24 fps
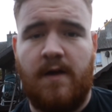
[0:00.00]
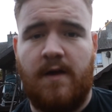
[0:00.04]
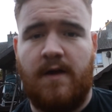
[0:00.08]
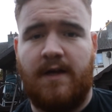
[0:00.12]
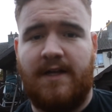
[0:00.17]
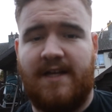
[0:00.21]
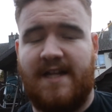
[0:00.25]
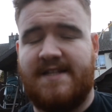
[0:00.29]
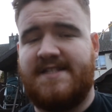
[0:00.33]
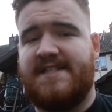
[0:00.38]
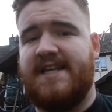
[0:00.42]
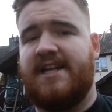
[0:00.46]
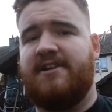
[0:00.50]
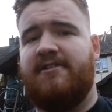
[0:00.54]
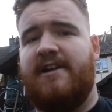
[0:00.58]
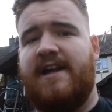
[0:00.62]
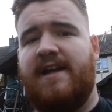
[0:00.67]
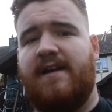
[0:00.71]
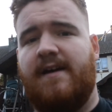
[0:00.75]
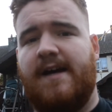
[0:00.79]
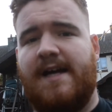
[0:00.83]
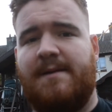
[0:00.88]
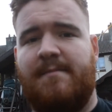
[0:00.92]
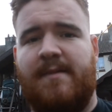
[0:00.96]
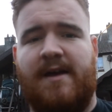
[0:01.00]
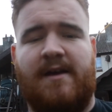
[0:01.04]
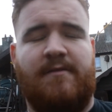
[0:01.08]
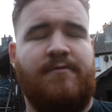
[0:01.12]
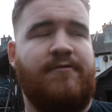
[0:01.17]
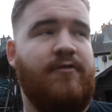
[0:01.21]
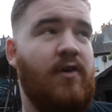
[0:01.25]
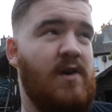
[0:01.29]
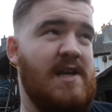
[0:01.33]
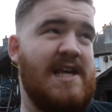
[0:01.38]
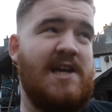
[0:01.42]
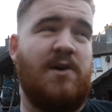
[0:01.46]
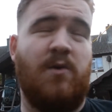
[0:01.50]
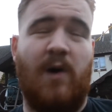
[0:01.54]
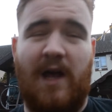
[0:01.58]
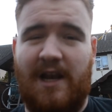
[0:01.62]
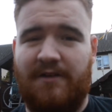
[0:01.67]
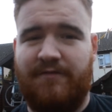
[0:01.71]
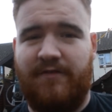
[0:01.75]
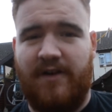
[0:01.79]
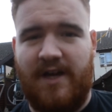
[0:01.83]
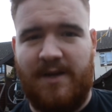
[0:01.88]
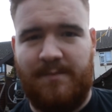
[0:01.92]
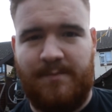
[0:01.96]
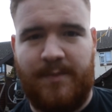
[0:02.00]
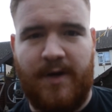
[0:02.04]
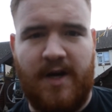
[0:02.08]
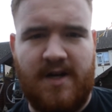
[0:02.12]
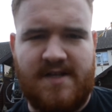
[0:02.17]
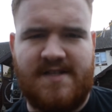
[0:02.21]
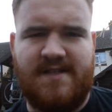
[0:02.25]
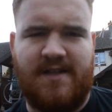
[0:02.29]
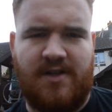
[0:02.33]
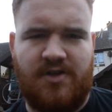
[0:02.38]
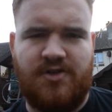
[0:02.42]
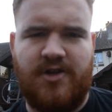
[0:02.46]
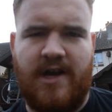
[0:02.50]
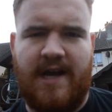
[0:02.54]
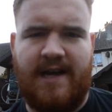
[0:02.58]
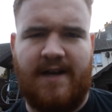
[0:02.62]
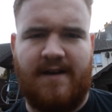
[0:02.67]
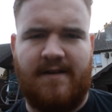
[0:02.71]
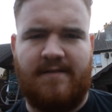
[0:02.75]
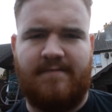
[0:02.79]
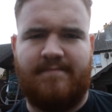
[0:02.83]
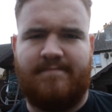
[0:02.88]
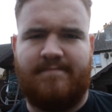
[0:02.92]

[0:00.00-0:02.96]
considering I'm a fully qualified personal trainer.